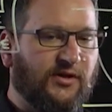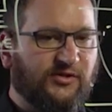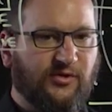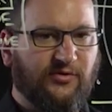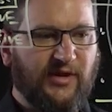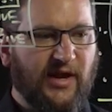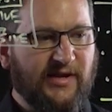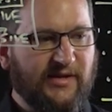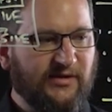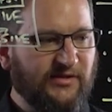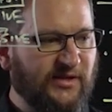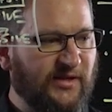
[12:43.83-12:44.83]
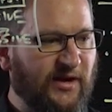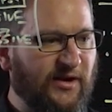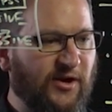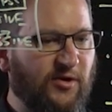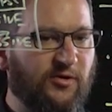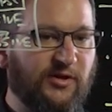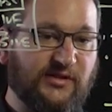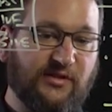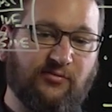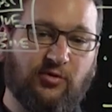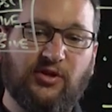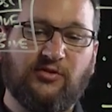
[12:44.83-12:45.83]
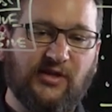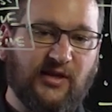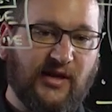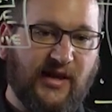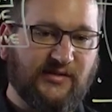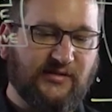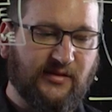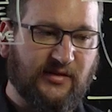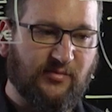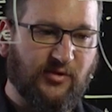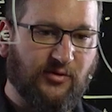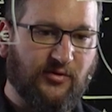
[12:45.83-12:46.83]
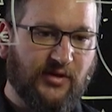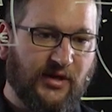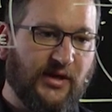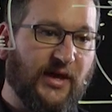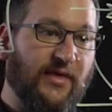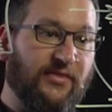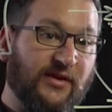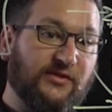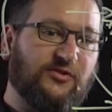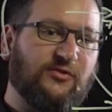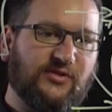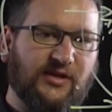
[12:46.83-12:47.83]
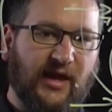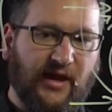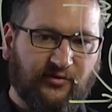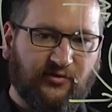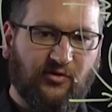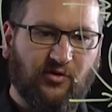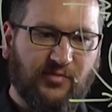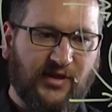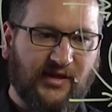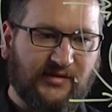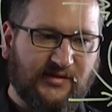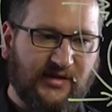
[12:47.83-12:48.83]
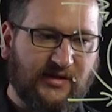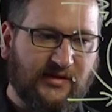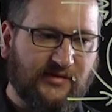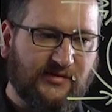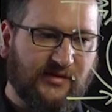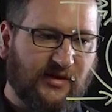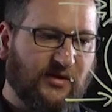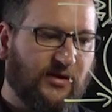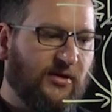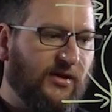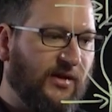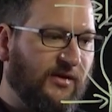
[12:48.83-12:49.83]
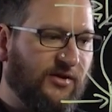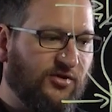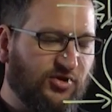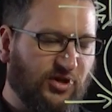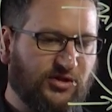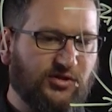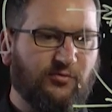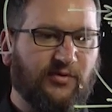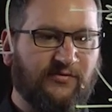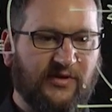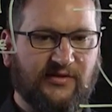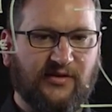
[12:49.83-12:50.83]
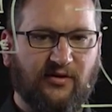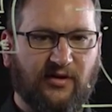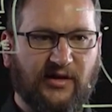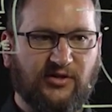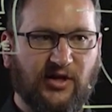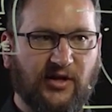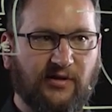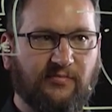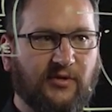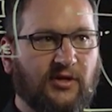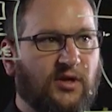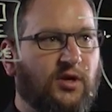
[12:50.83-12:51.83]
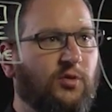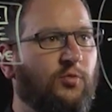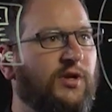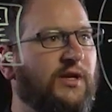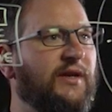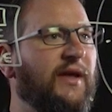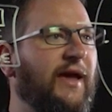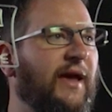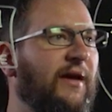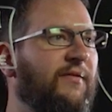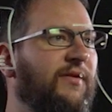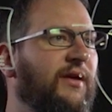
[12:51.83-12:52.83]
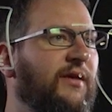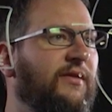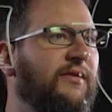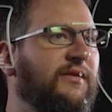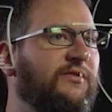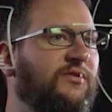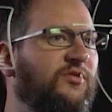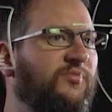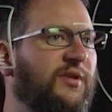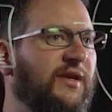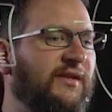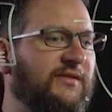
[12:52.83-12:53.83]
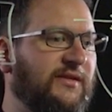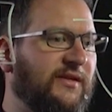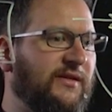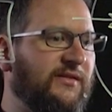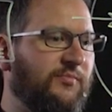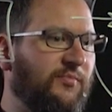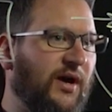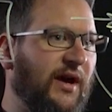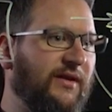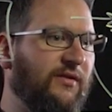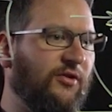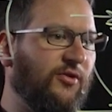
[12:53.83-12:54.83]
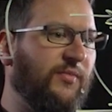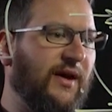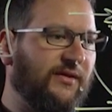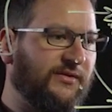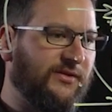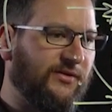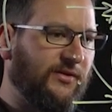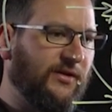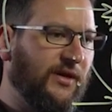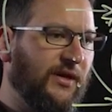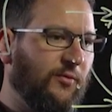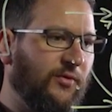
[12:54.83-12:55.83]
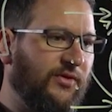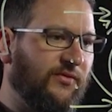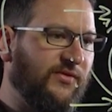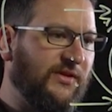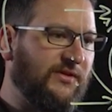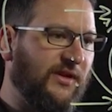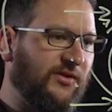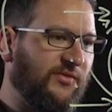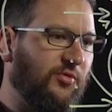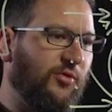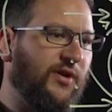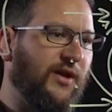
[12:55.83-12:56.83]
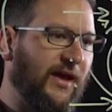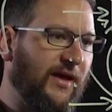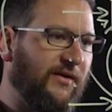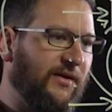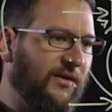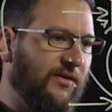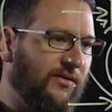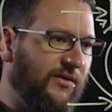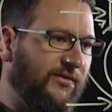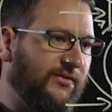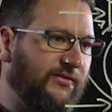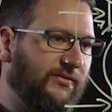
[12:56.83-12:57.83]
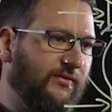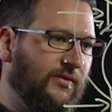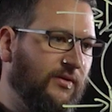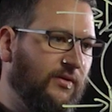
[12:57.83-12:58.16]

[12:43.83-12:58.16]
So the ideal scenario is if we're using enhanced linked mode and thus using external PSCs in conjunction with vCenter HA, we need to have these two PSCs behind a load balancer with the vCenters pointed at this